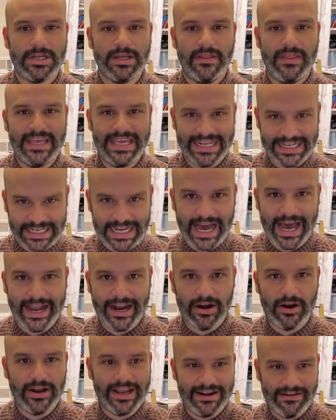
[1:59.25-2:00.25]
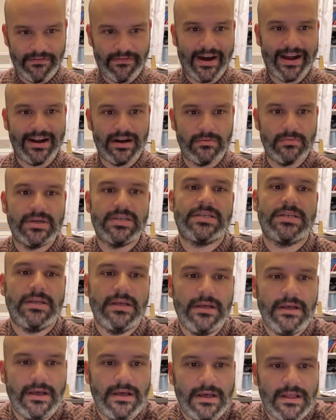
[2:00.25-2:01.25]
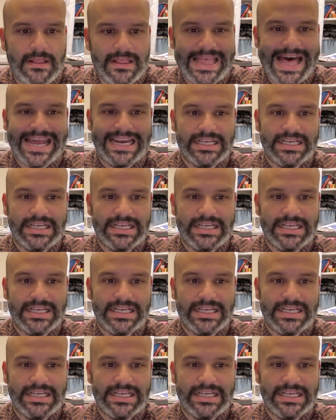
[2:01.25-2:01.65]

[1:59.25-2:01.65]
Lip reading: the entire environment. That